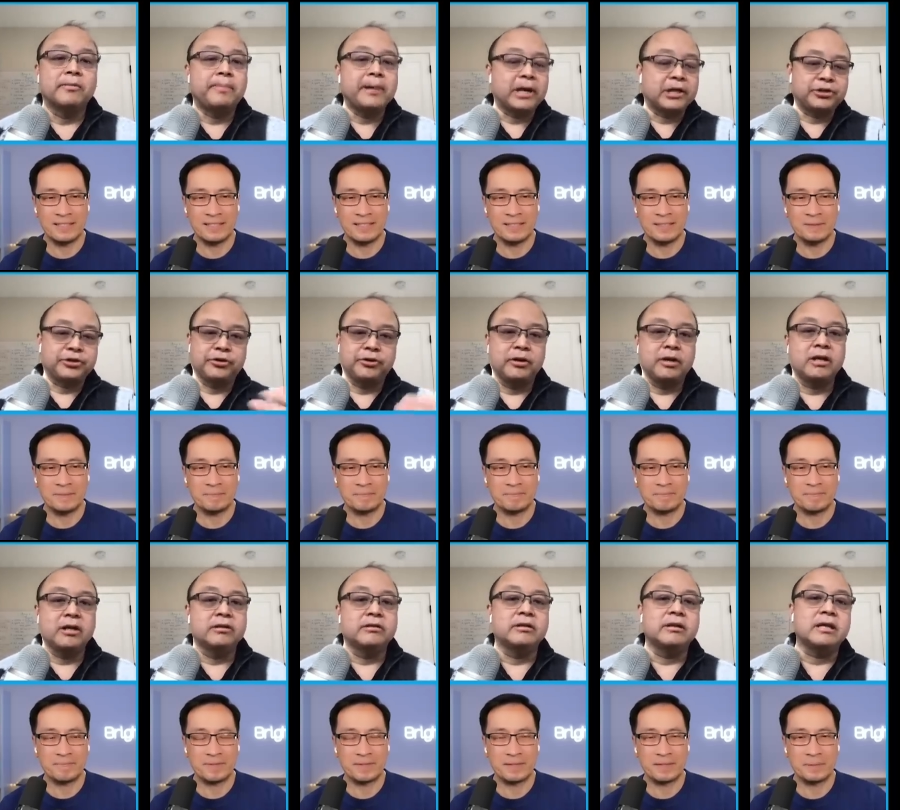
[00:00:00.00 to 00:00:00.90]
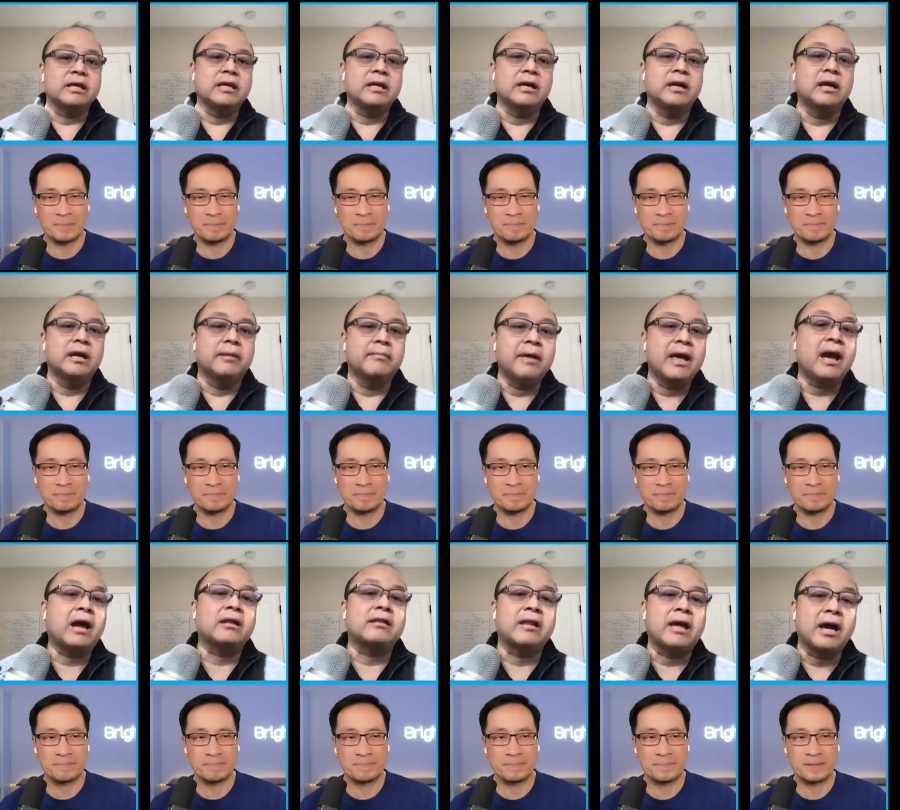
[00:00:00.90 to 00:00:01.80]
Speaker 1: The picture is the um,
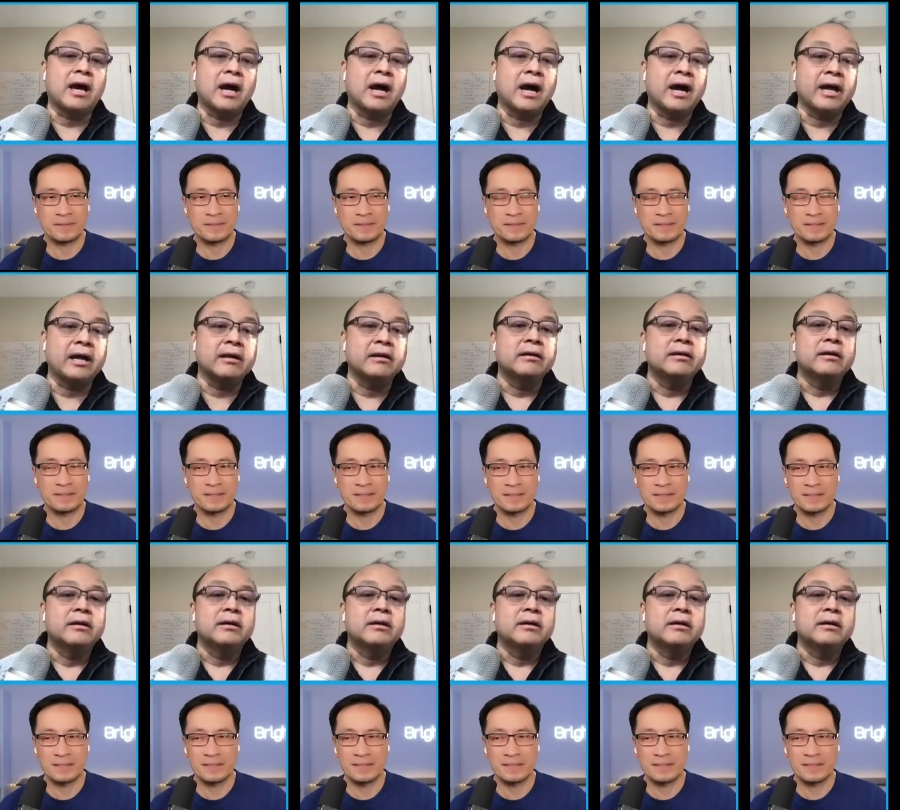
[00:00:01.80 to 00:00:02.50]
XAI